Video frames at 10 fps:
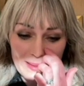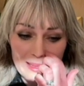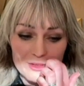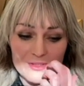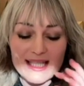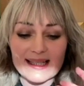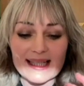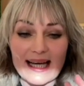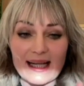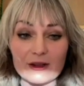I'm not saying that
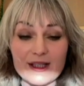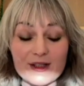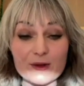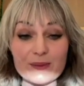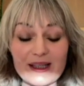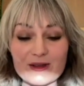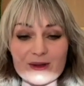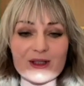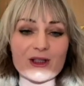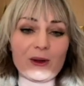calories don't matter
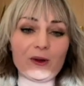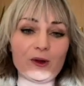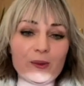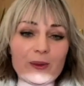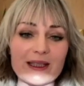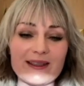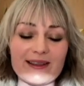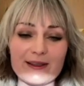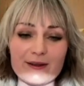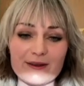at all, but I
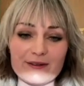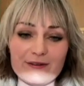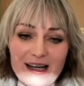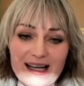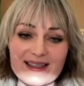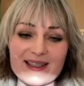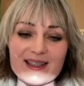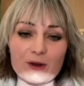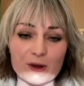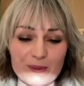think fat is
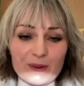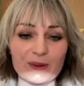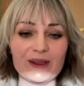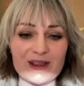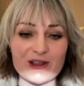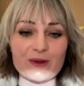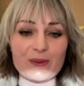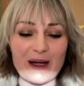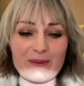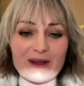a hormonal issue
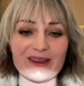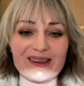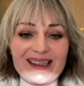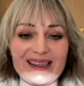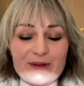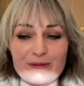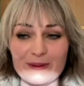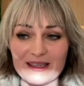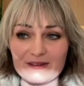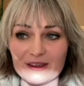primarily, and we've
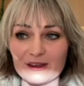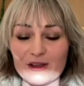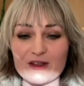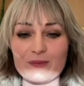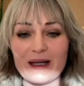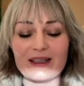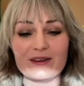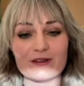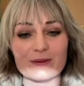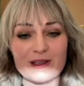been given a lot of bad
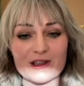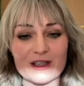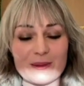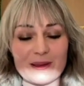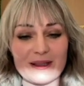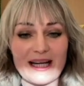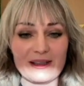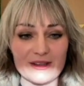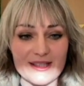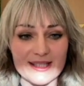information about
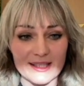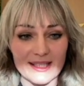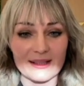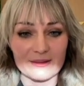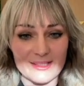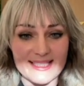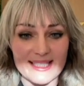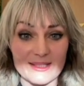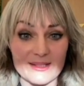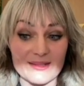calories in and calories
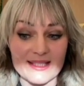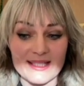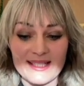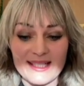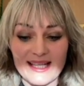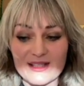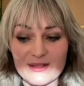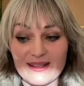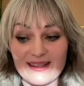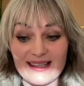out. And
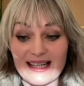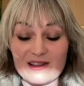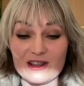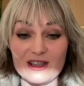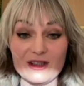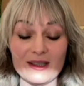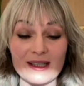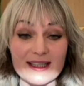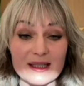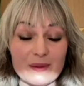so I think actually
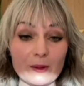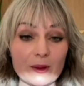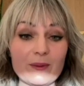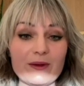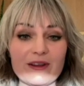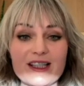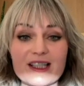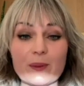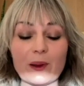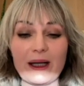some people can be very
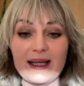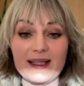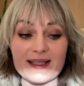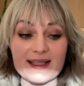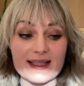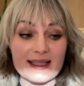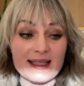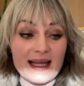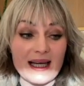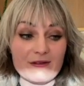surprised
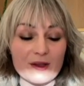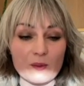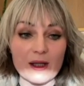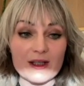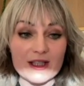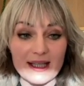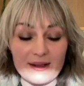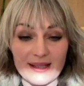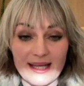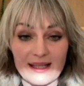if they were to
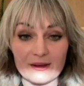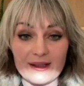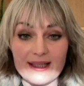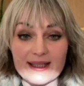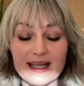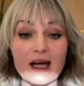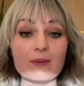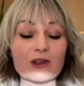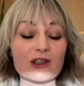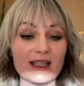count calories, how
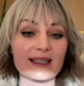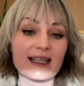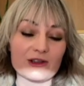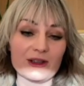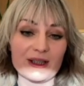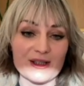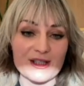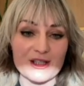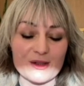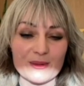much they can actually
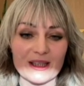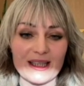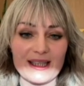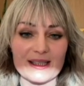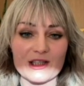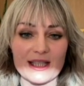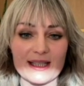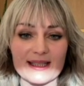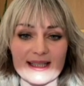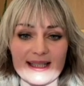consume on a
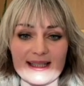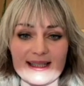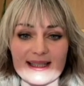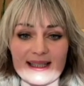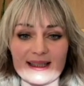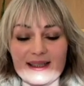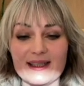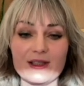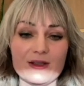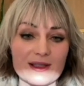ketogenic diet and
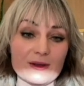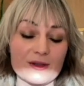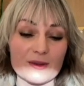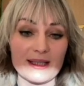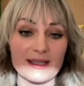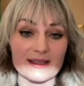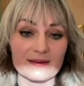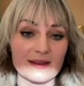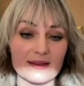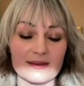continue to lose weight
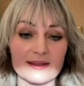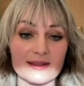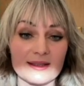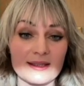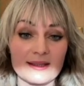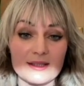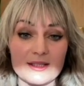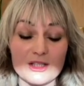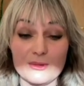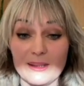and
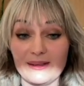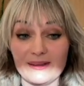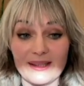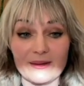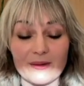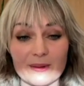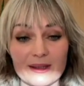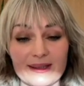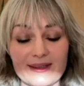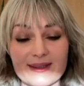do well
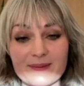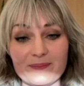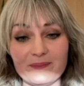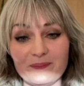health-wise.